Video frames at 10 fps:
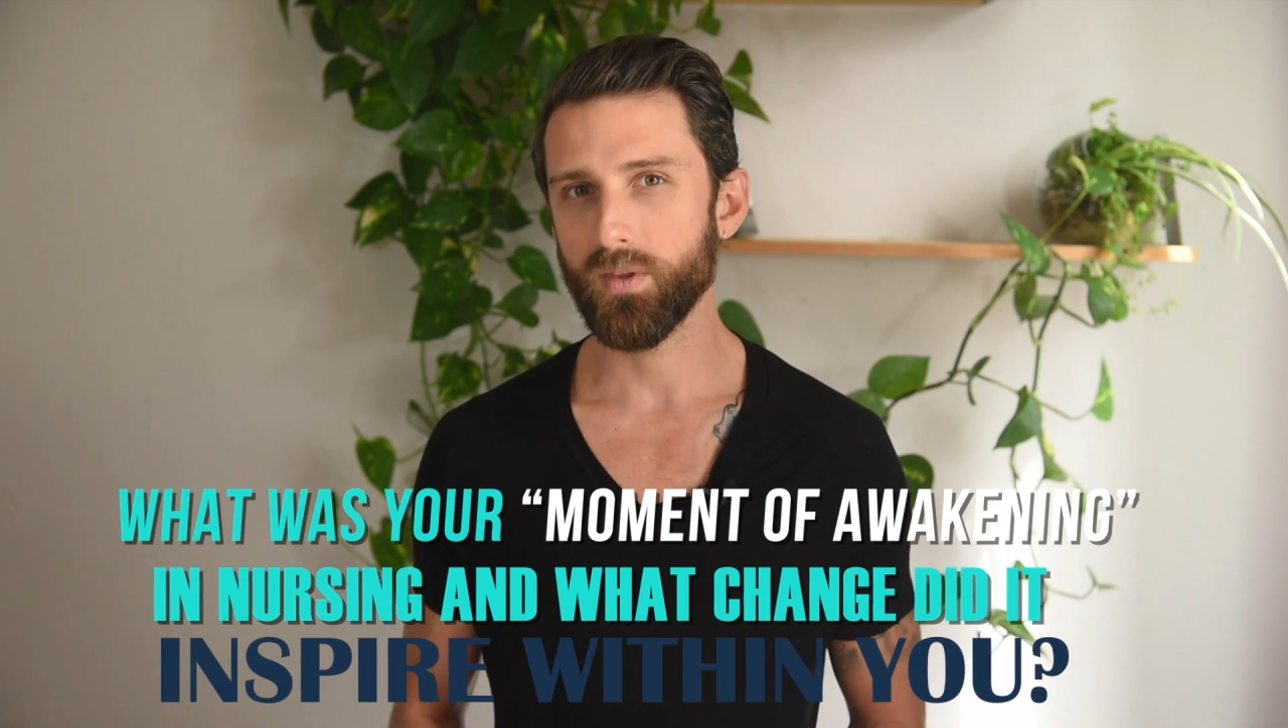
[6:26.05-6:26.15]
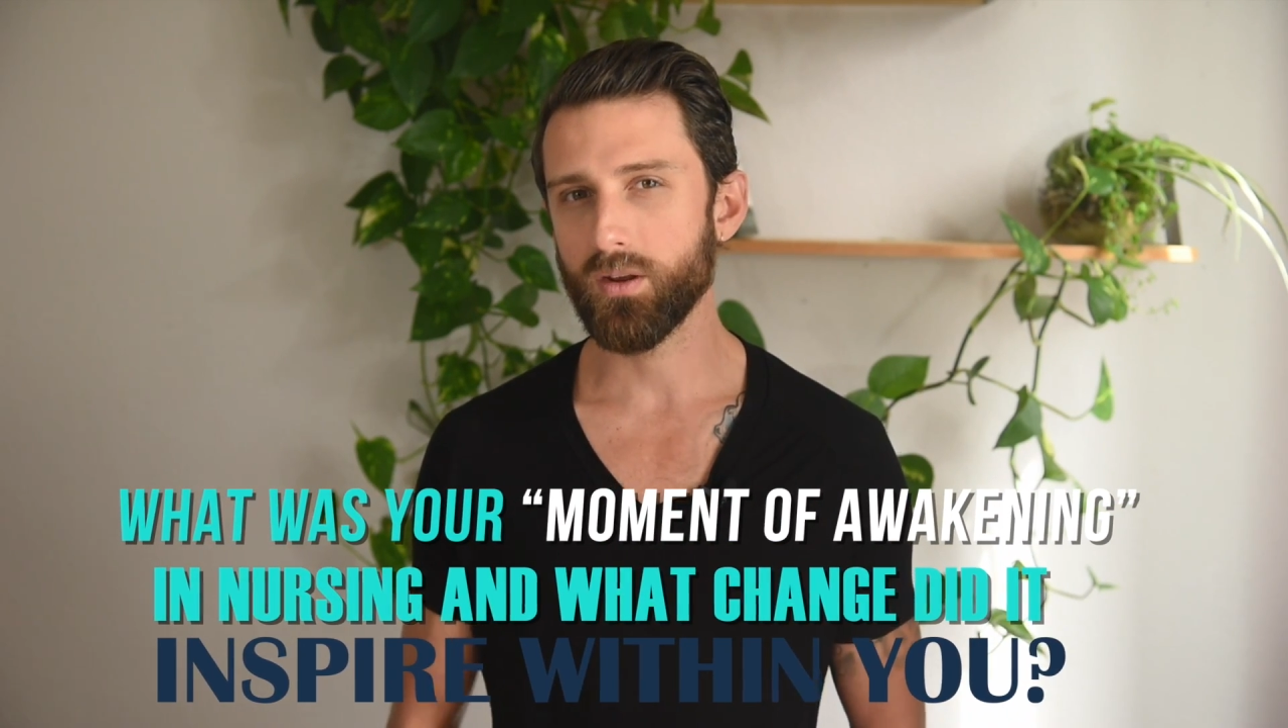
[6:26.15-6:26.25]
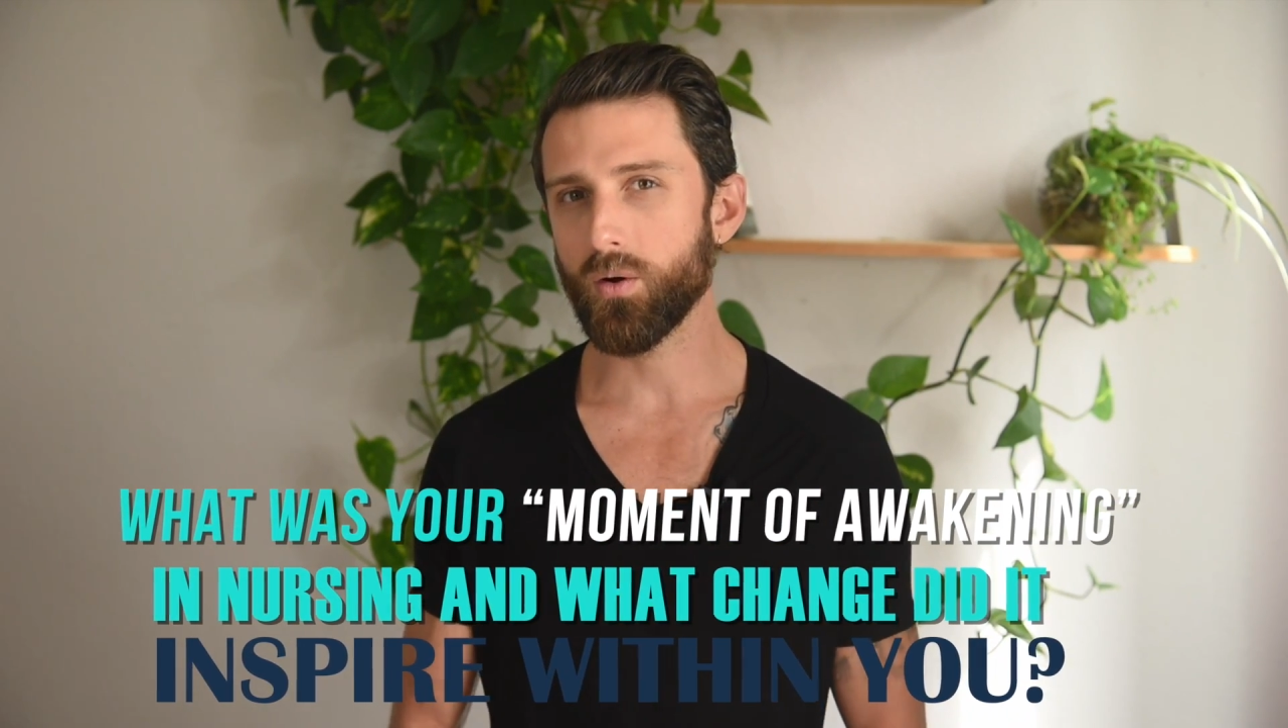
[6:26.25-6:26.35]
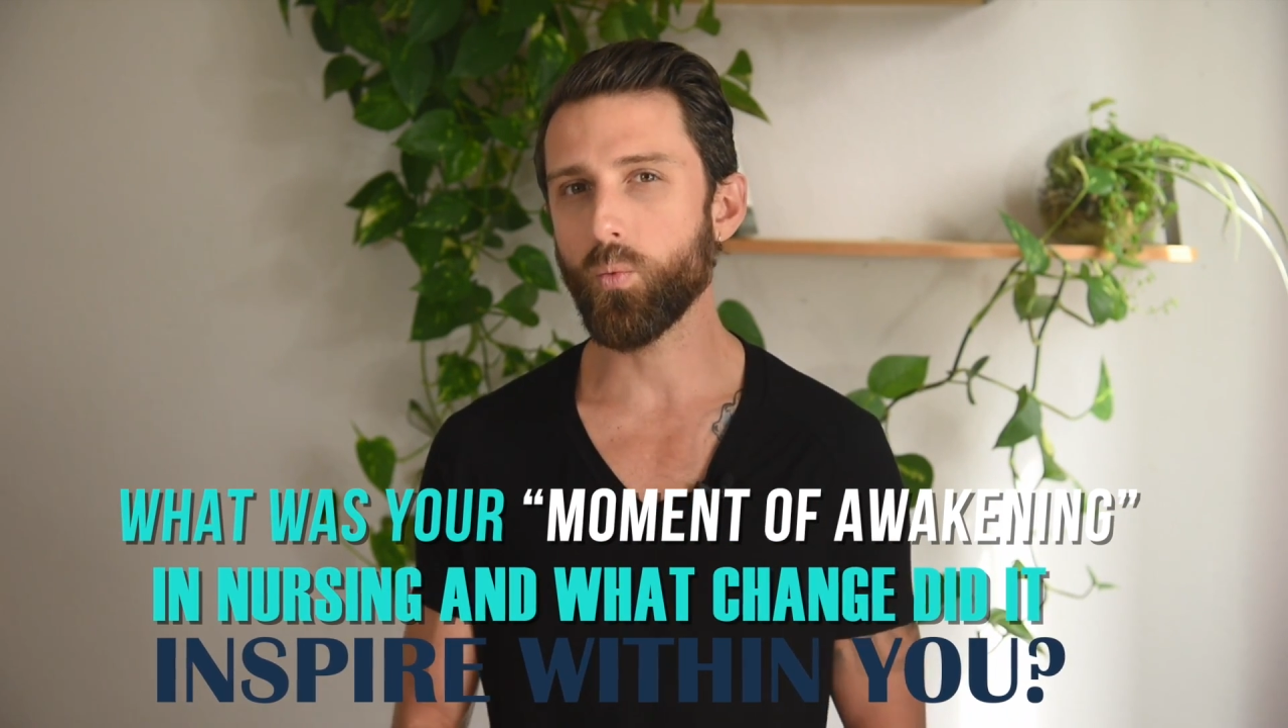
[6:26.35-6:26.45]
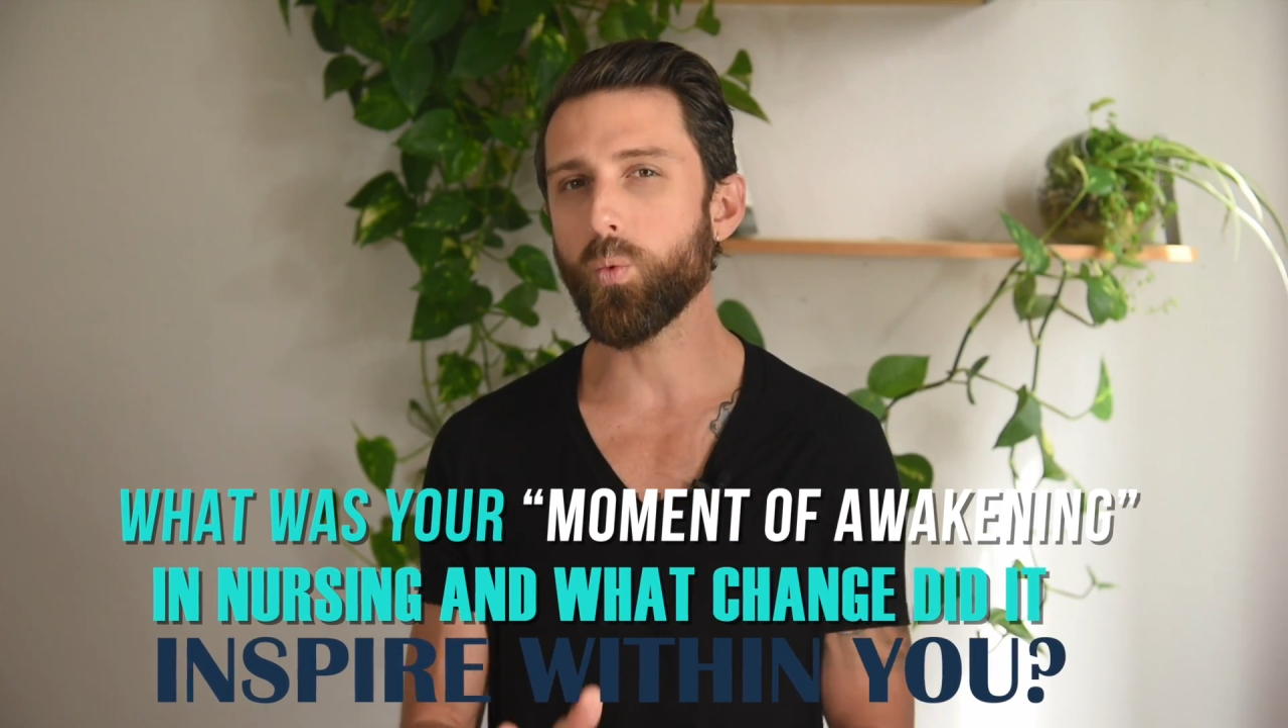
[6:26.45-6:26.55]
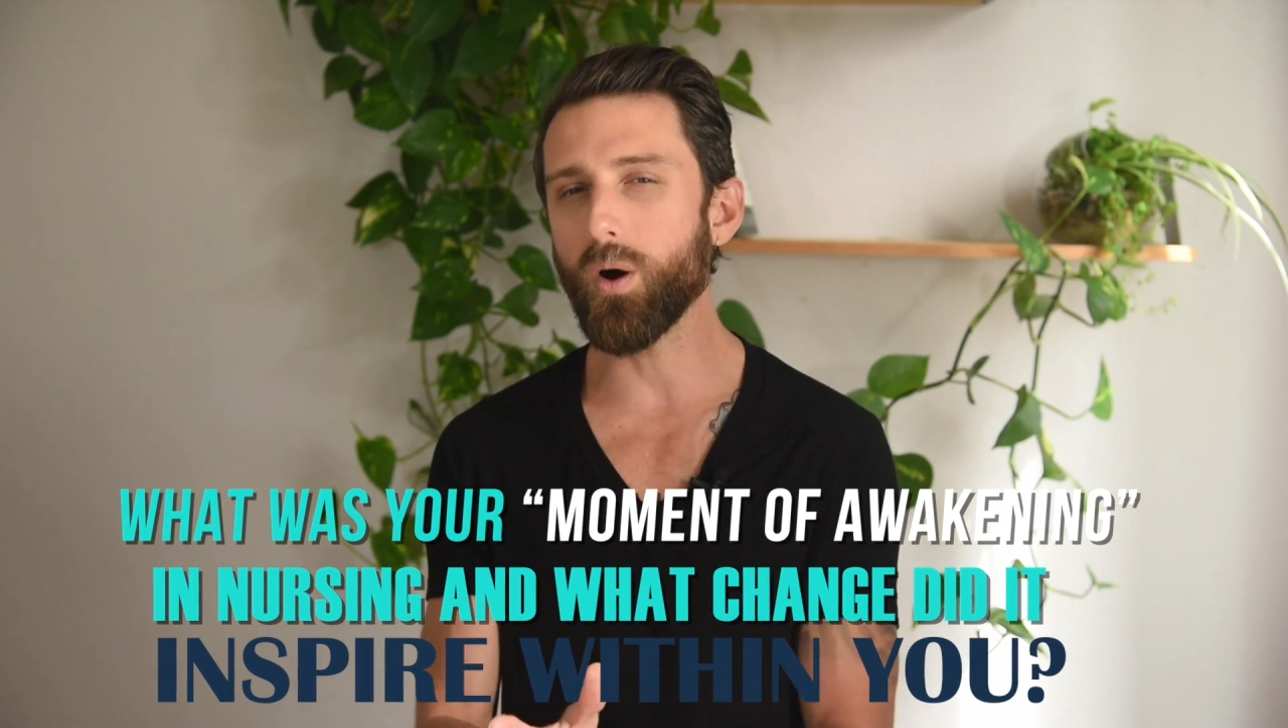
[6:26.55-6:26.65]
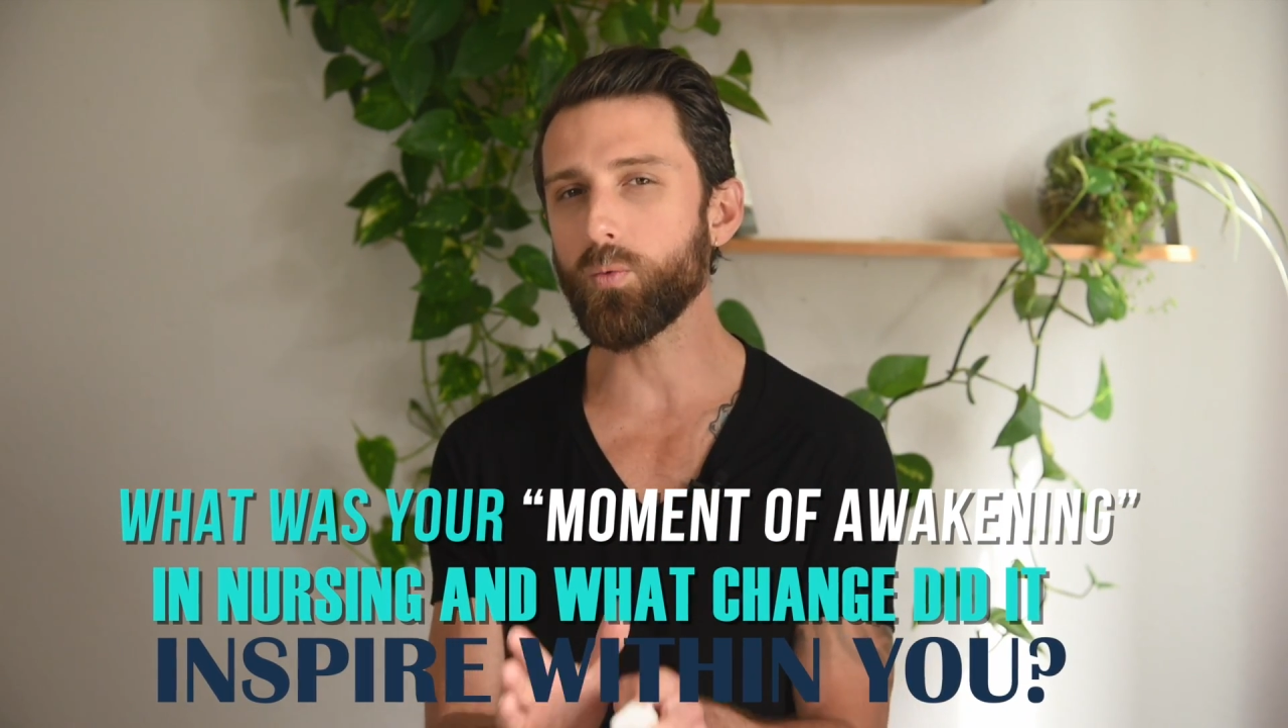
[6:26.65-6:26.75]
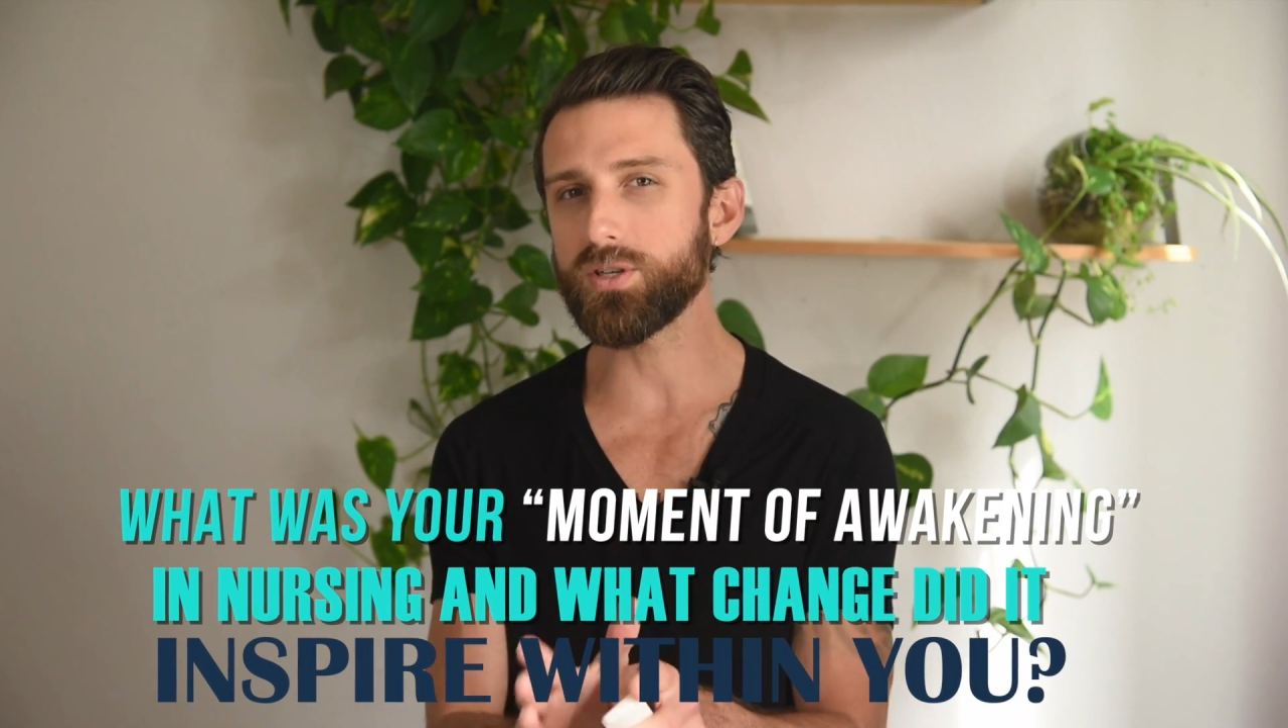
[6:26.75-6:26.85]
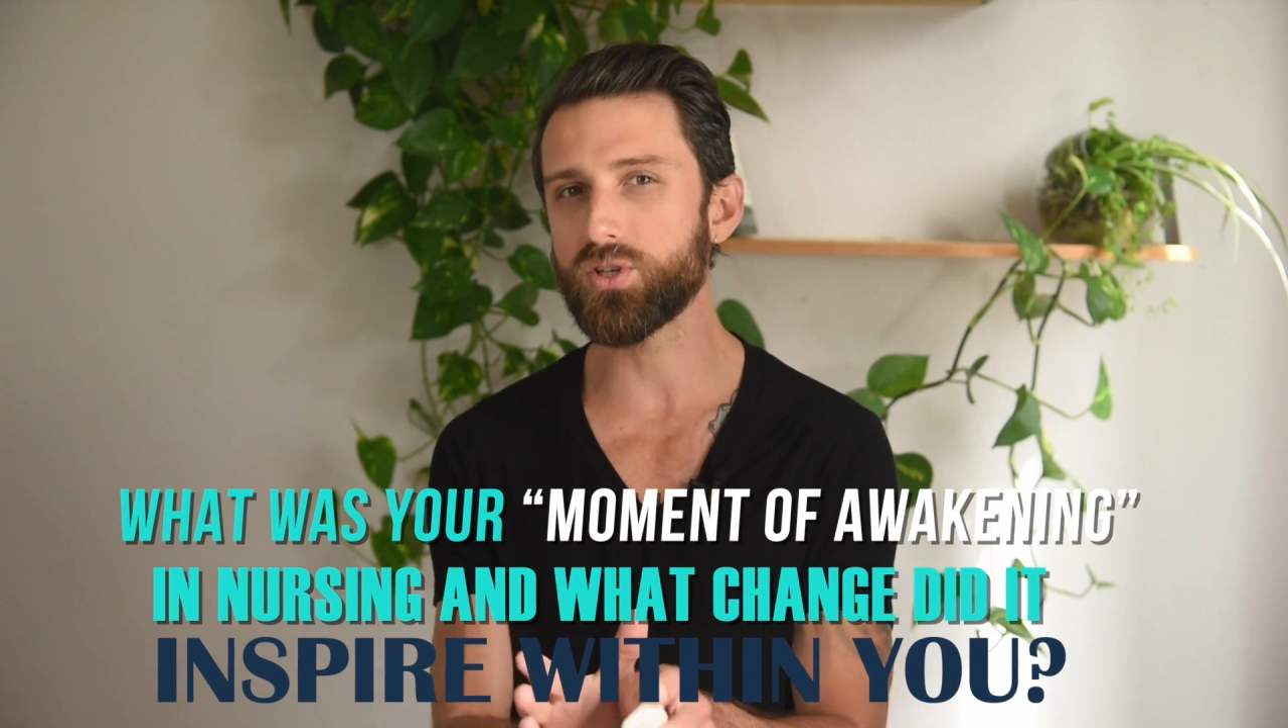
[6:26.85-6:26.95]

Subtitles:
What was